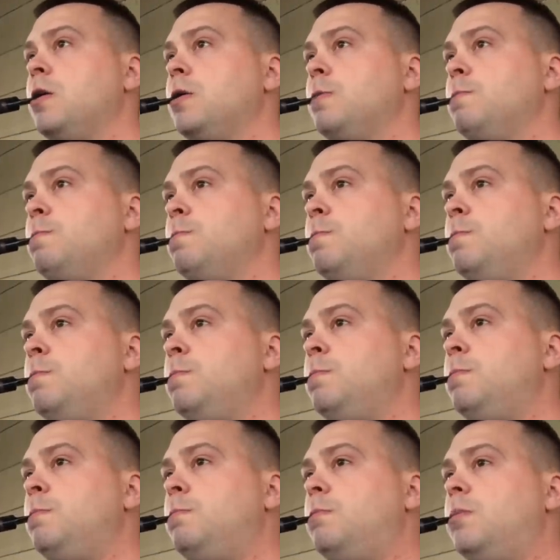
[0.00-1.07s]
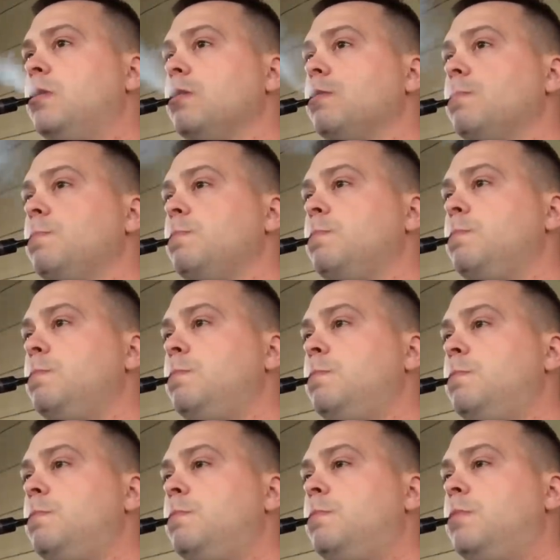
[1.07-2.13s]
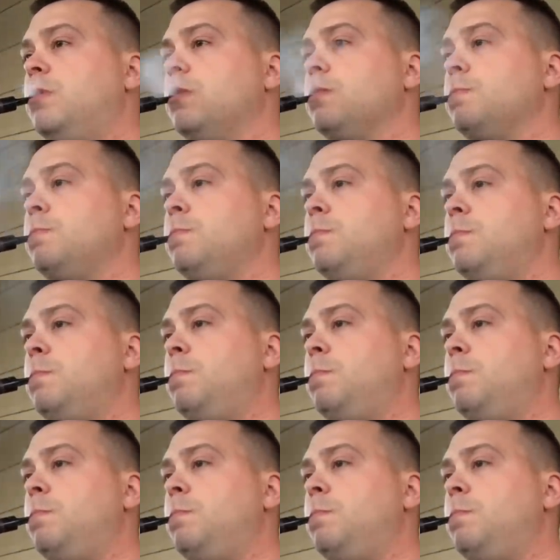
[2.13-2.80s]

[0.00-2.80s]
(silence)